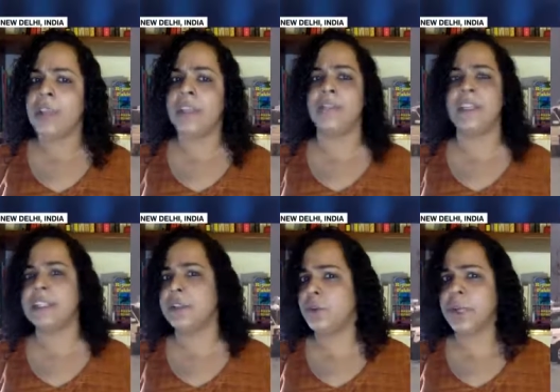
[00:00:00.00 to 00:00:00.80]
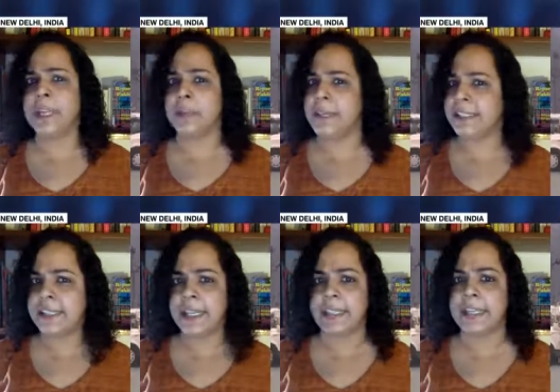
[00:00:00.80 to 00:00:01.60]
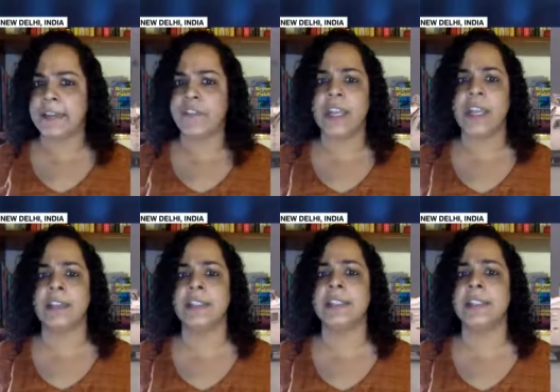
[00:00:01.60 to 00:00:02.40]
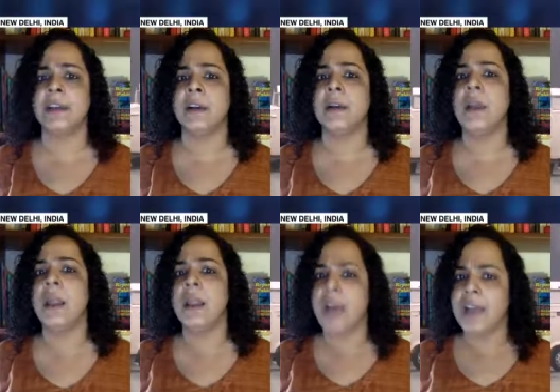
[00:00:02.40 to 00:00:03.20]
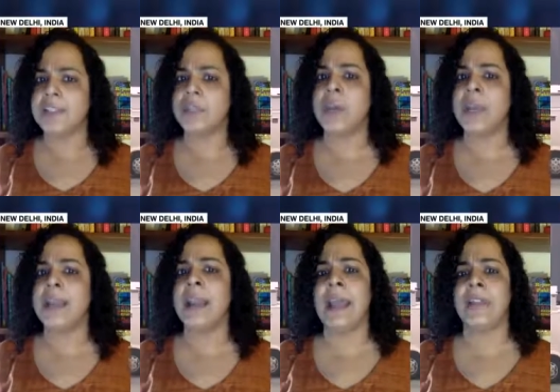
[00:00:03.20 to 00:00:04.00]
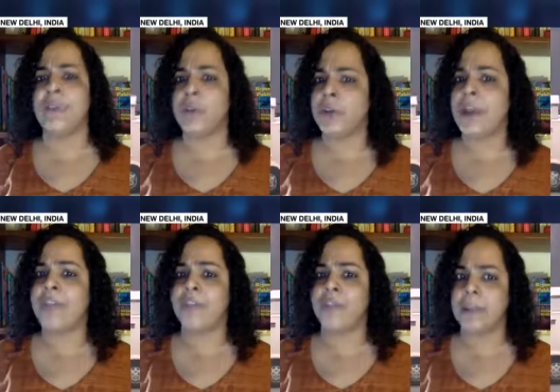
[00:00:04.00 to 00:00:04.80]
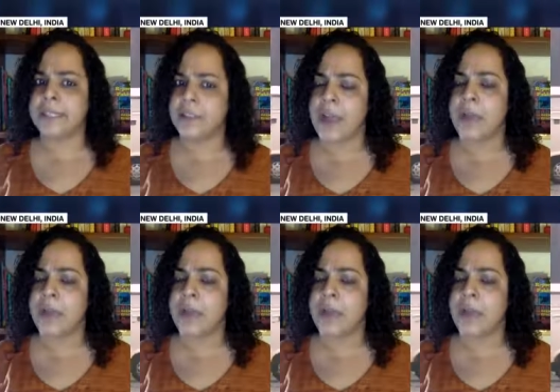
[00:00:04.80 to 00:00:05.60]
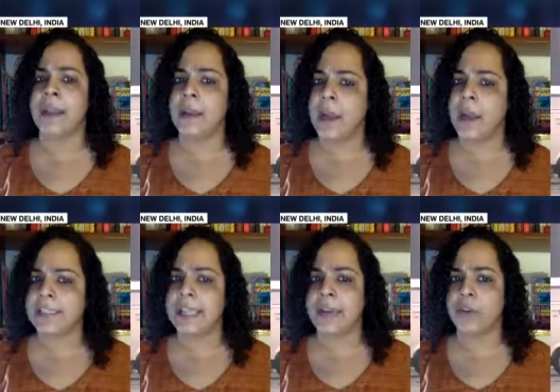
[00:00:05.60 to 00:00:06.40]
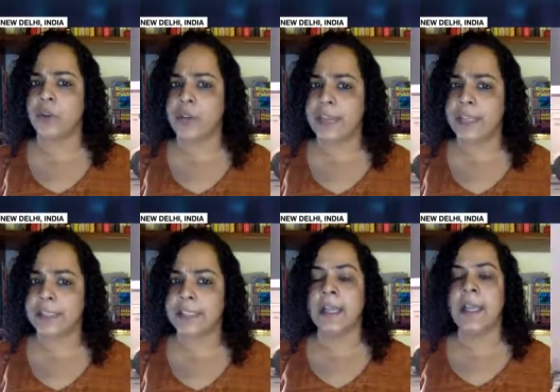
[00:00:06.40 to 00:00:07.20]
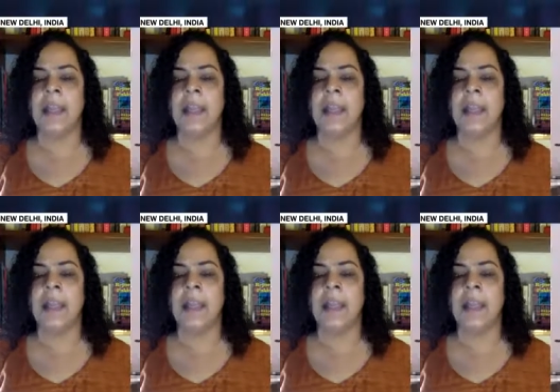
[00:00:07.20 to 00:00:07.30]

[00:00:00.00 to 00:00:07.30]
In the video, he can be seen delivering his uh, last will and a photograph of him surrounded by guns and grenades.